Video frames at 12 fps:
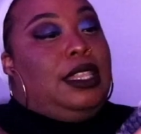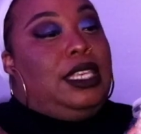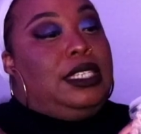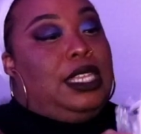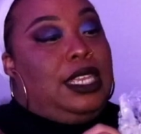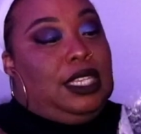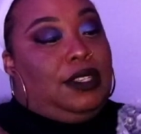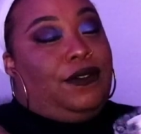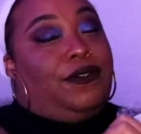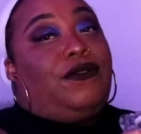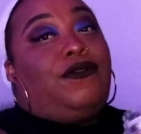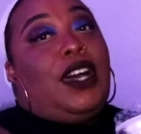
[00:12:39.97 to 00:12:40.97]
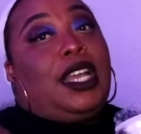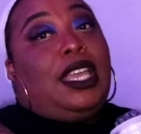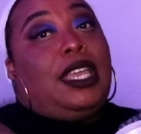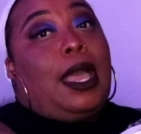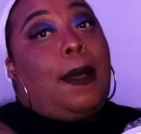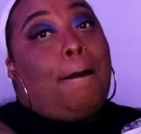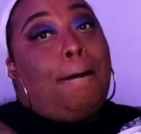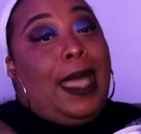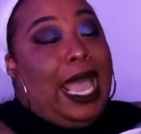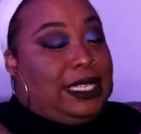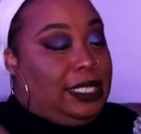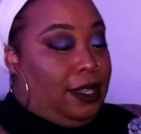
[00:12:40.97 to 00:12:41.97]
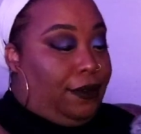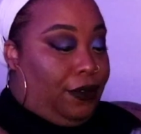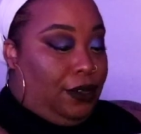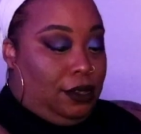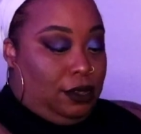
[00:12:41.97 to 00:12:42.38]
This thing is fucking massive.